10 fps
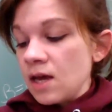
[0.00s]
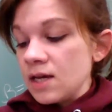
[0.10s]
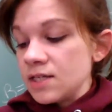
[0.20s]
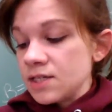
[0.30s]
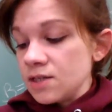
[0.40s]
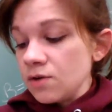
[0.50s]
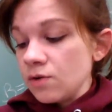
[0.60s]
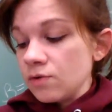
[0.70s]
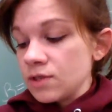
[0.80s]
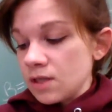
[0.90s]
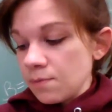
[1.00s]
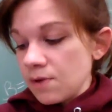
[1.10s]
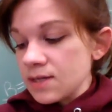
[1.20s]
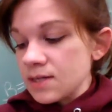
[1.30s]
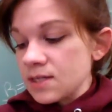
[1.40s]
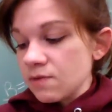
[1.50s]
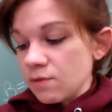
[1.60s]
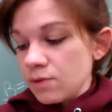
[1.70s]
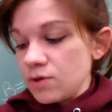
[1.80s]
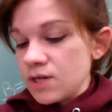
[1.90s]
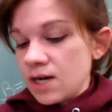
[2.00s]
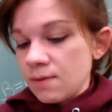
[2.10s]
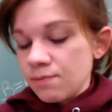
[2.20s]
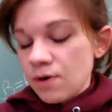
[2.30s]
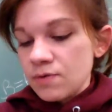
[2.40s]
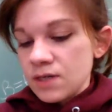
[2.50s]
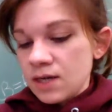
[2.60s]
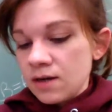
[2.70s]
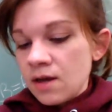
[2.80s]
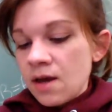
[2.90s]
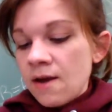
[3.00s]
is due to the presence of a mutated protein.